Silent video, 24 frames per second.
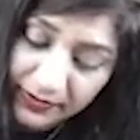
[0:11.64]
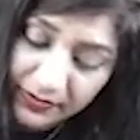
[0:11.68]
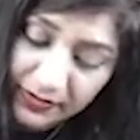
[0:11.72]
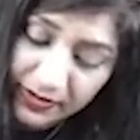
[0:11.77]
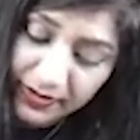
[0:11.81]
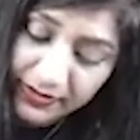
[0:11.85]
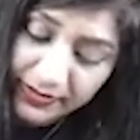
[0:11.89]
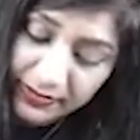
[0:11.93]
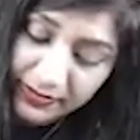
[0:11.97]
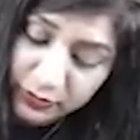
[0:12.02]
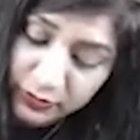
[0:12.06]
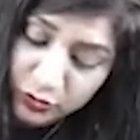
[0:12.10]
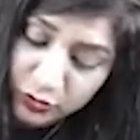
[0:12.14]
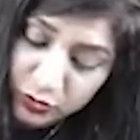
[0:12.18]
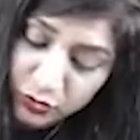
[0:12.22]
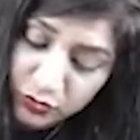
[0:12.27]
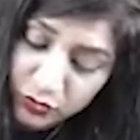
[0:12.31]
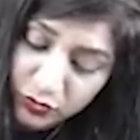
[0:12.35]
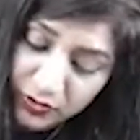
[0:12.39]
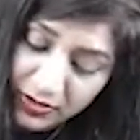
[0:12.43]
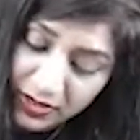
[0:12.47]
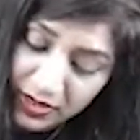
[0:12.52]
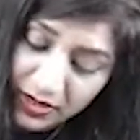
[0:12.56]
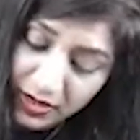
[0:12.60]
the
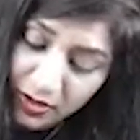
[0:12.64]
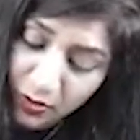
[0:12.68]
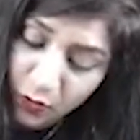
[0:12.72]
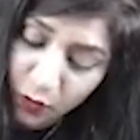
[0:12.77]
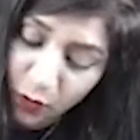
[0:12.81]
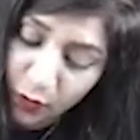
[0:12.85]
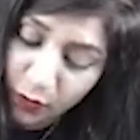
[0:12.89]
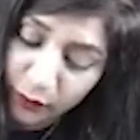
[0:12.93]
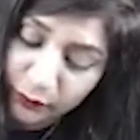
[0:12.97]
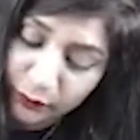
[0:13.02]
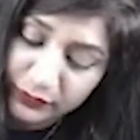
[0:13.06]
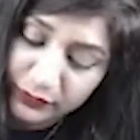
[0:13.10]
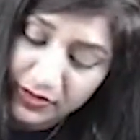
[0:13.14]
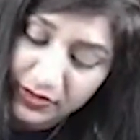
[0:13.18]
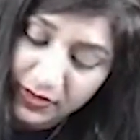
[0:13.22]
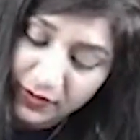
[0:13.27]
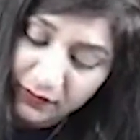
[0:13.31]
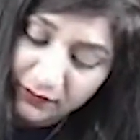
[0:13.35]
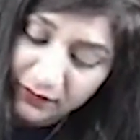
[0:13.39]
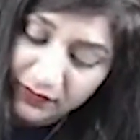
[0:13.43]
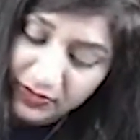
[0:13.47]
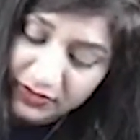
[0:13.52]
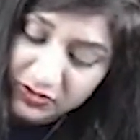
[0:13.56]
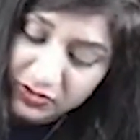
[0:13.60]
history of the
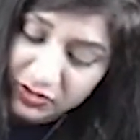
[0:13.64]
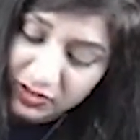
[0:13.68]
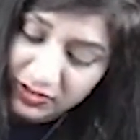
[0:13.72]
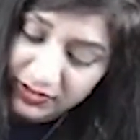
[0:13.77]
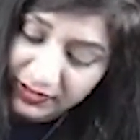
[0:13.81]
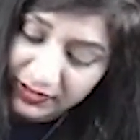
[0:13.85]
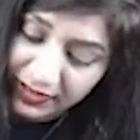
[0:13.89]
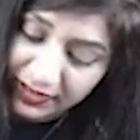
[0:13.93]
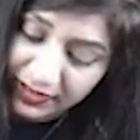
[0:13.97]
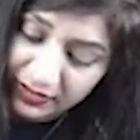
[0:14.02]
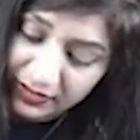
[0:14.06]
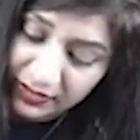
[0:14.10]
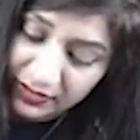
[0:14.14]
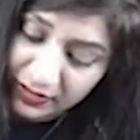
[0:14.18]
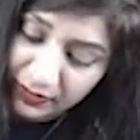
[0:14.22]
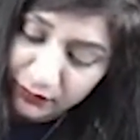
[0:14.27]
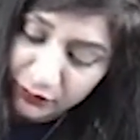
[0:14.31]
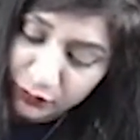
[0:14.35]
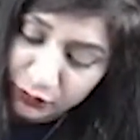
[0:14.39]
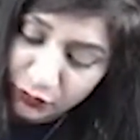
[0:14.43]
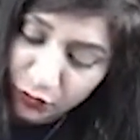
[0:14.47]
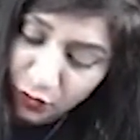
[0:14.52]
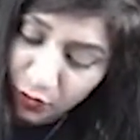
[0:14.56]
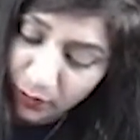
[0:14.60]
vegetative
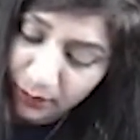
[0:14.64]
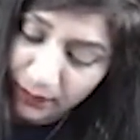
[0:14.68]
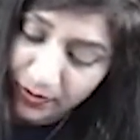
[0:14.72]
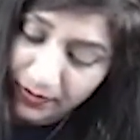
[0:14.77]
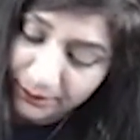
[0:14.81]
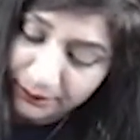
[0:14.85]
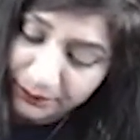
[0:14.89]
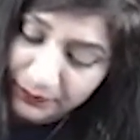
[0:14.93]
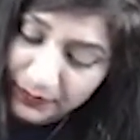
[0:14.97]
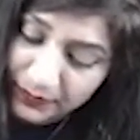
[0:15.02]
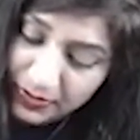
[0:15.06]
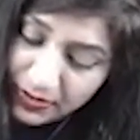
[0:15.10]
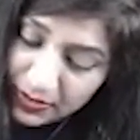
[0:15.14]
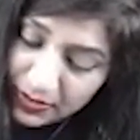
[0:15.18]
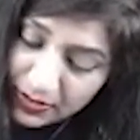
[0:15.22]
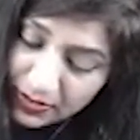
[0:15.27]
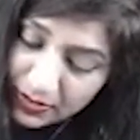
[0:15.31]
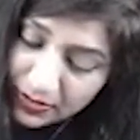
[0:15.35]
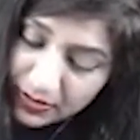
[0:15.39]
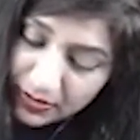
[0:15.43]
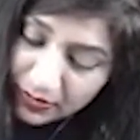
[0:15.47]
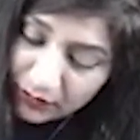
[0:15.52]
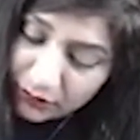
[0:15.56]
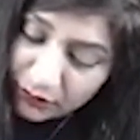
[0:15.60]
trauma.
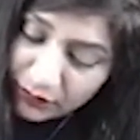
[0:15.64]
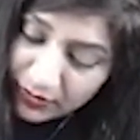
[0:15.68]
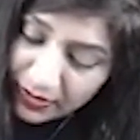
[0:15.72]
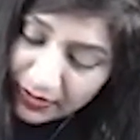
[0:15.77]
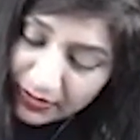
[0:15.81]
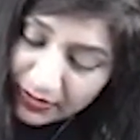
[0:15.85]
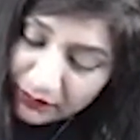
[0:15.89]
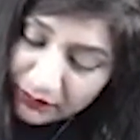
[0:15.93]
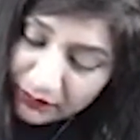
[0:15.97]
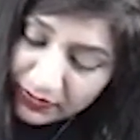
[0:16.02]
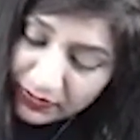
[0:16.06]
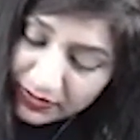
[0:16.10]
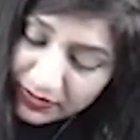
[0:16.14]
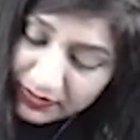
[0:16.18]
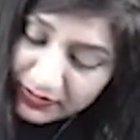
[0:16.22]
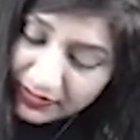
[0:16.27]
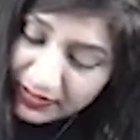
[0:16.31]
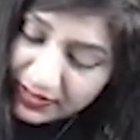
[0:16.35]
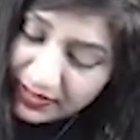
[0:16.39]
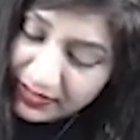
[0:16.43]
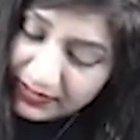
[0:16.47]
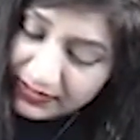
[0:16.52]
Whenever they are